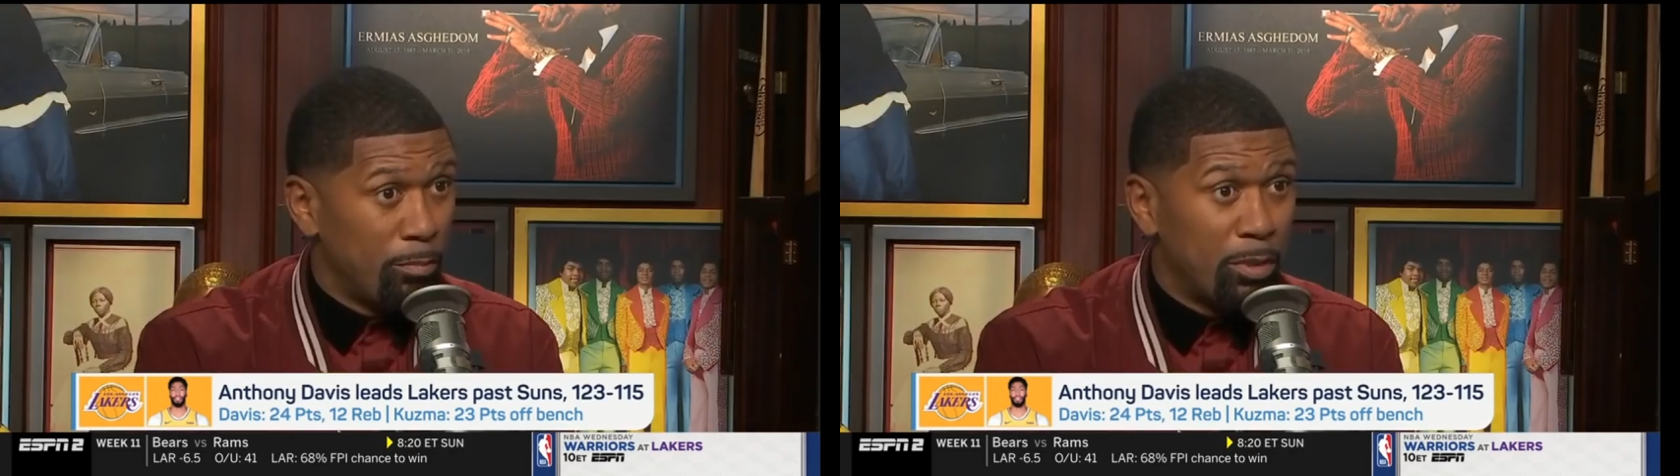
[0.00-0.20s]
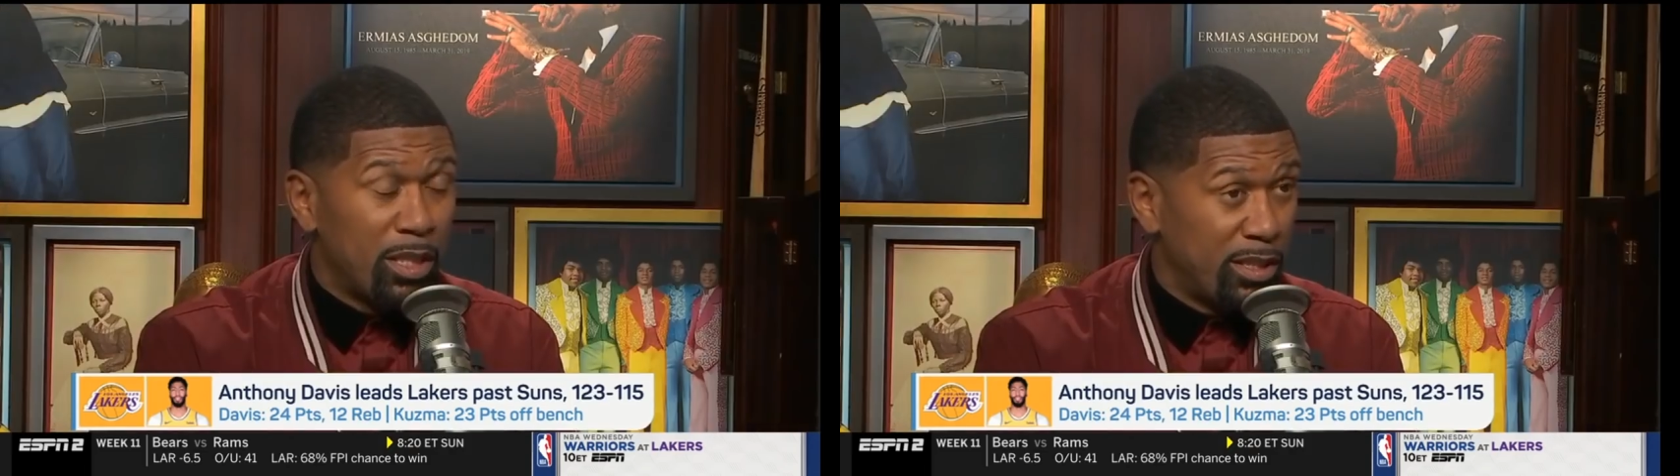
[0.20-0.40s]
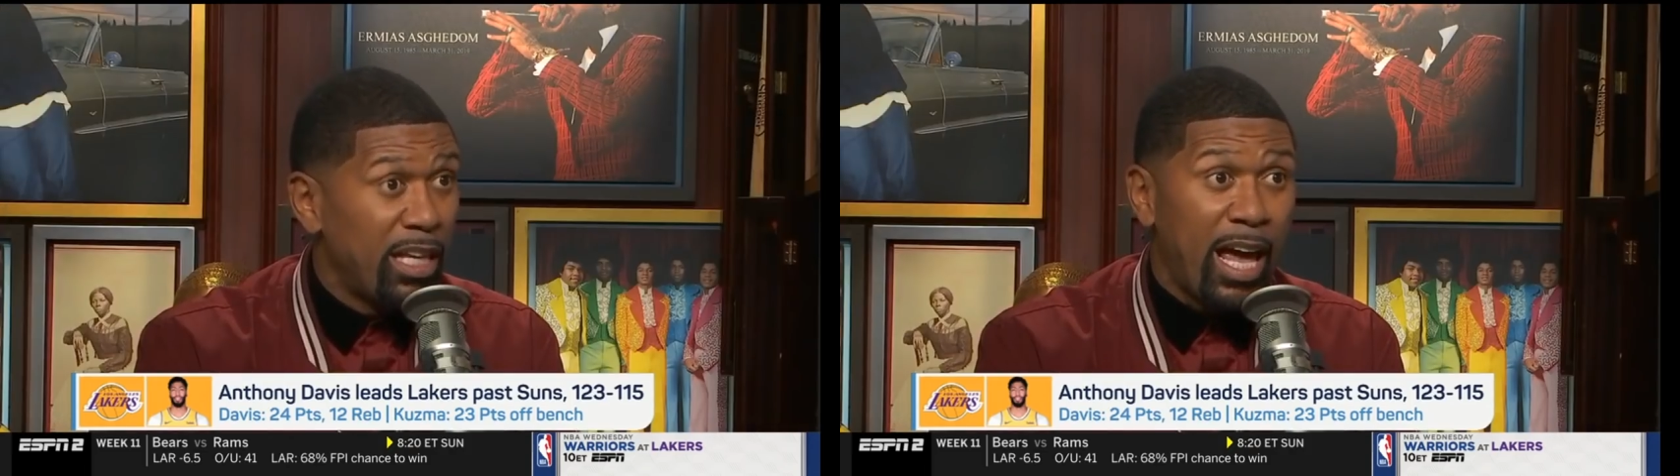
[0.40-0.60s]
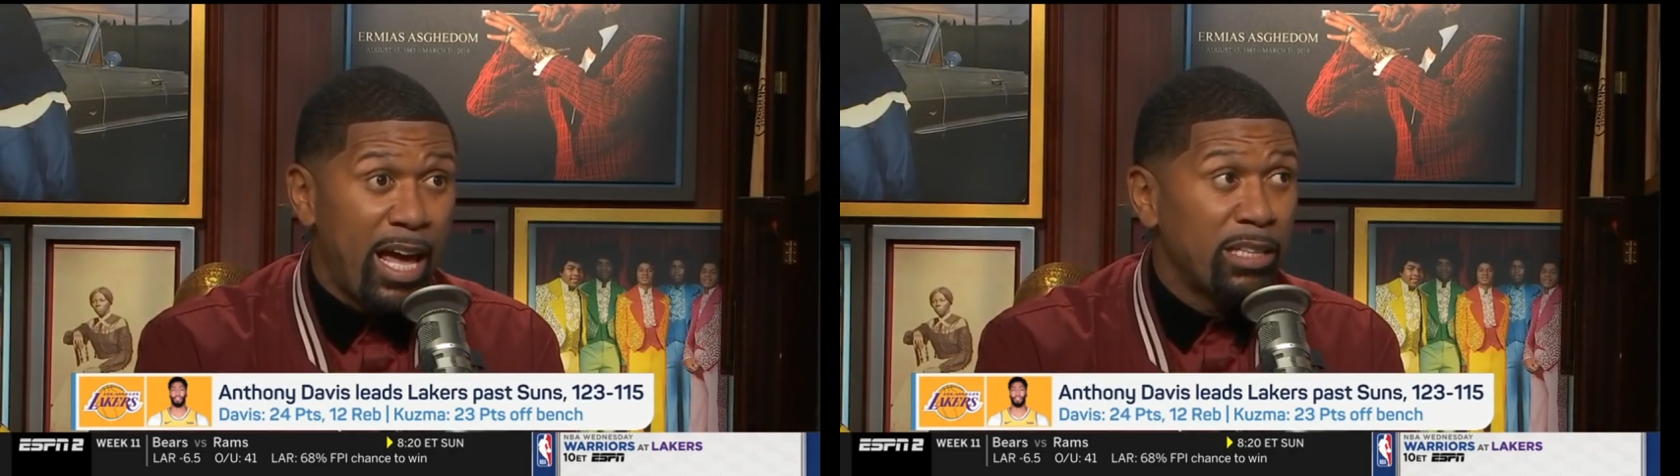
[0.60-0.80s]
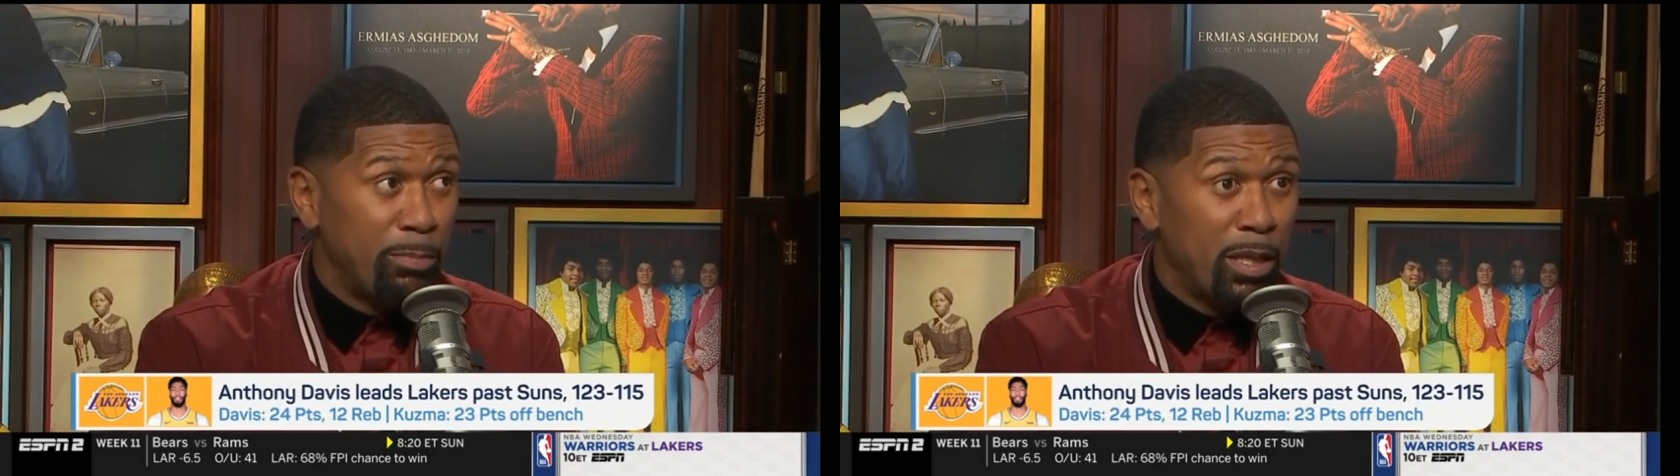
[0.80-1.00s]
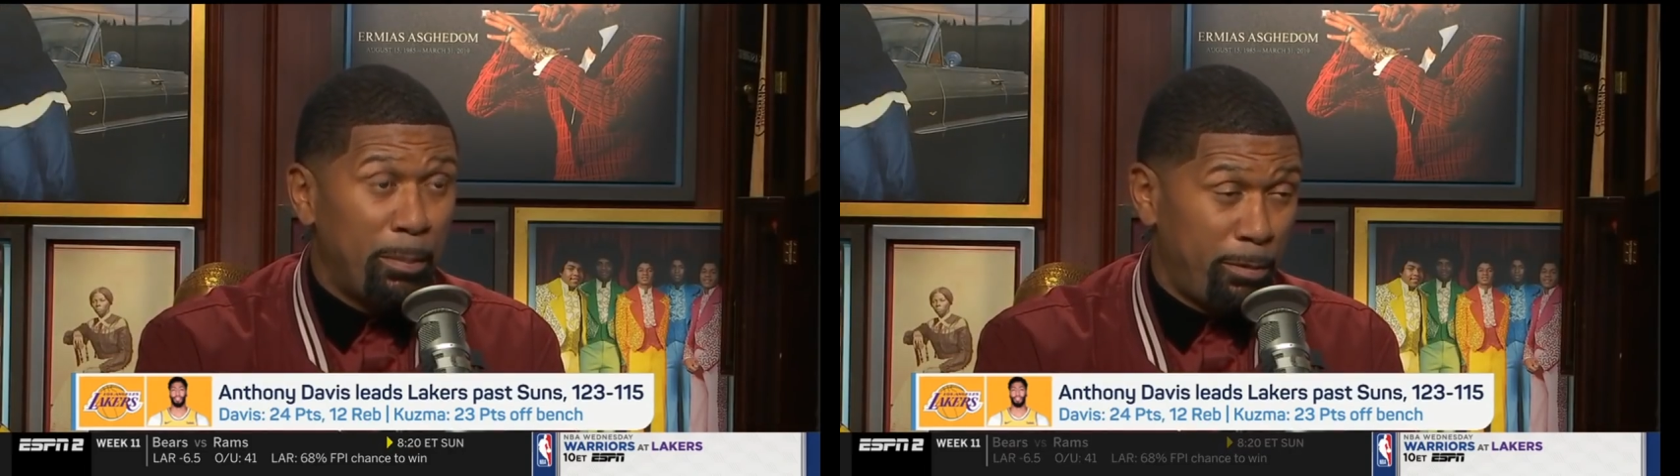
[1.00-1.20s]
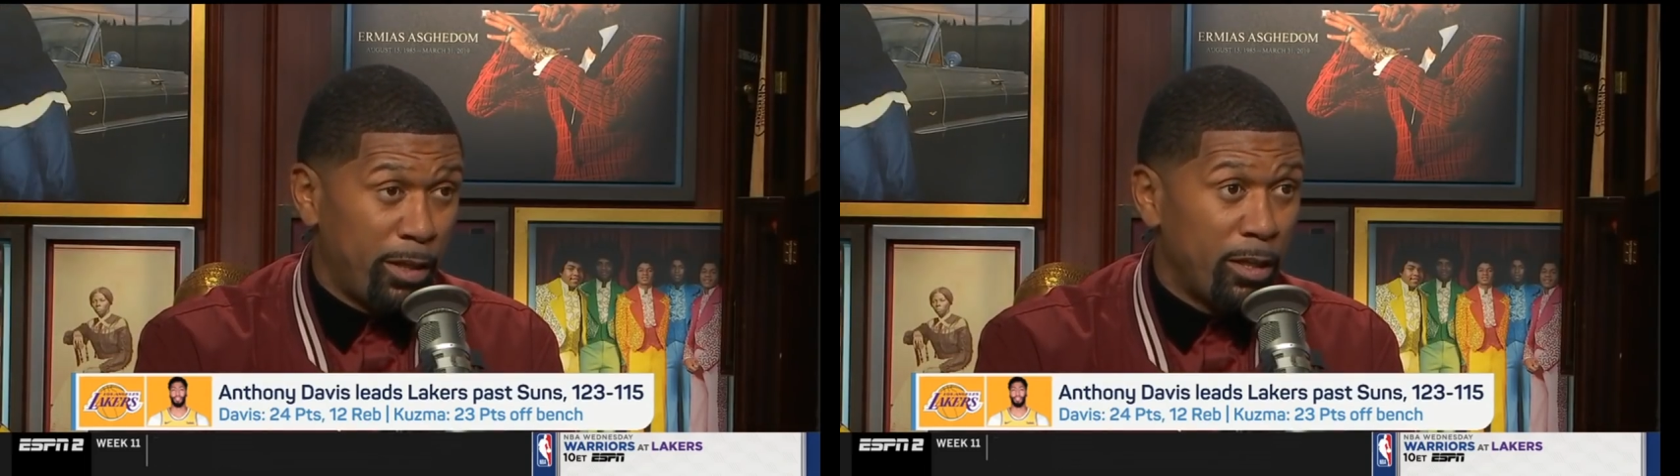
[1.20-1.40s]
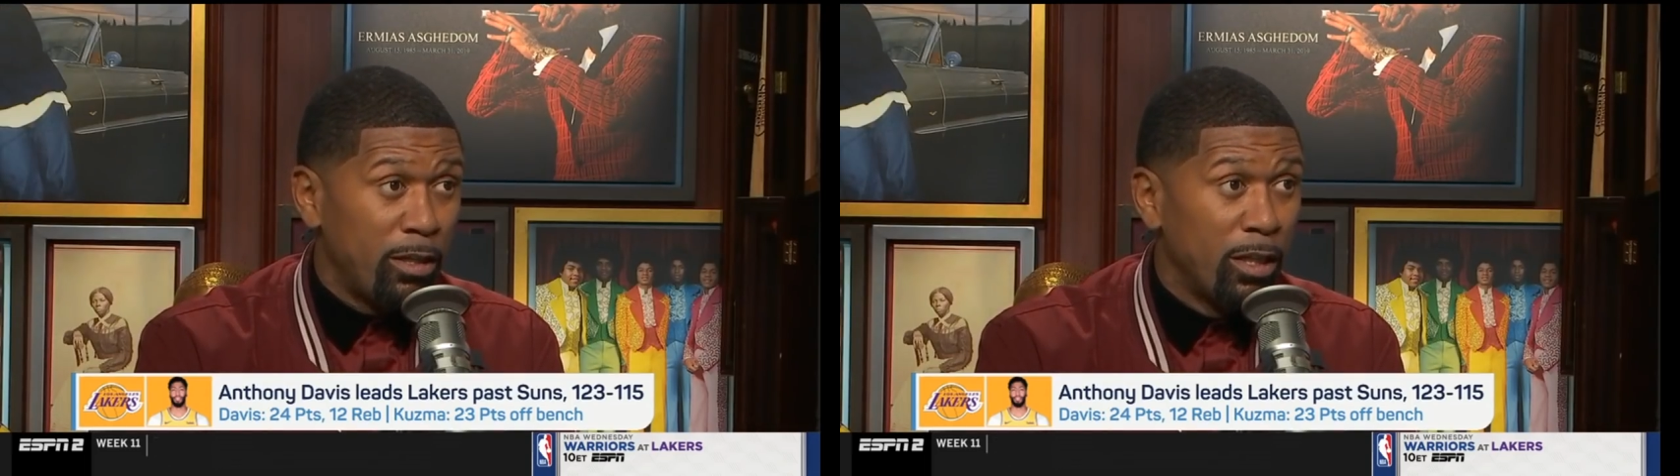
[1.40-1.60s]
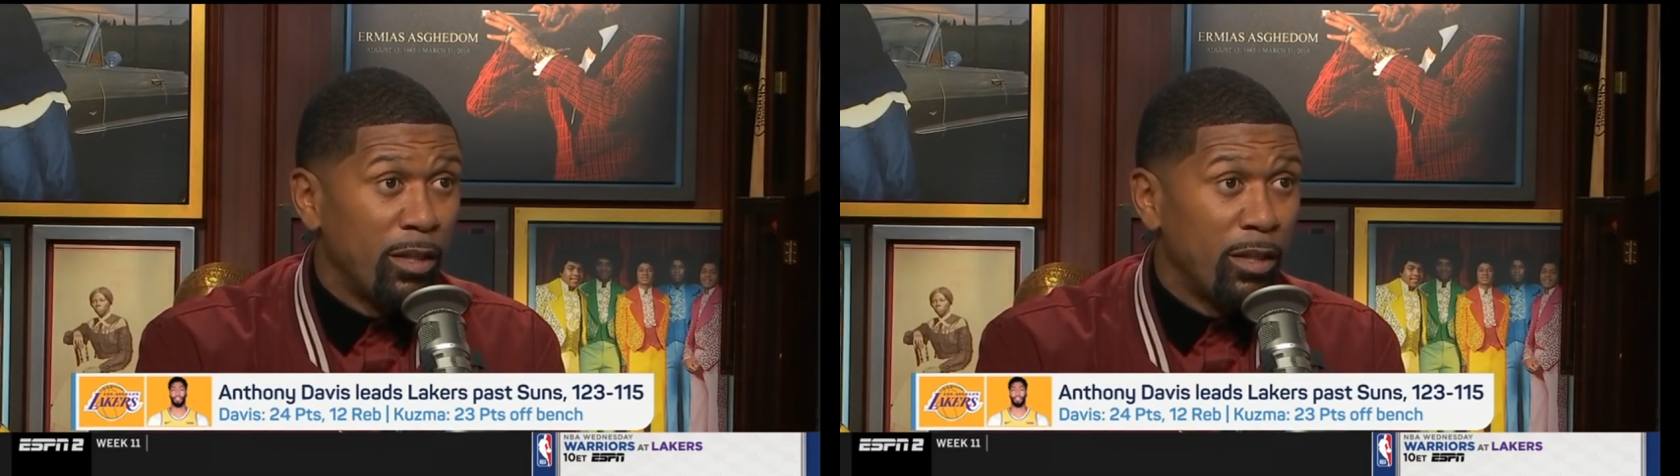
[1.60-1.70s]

because he has been a player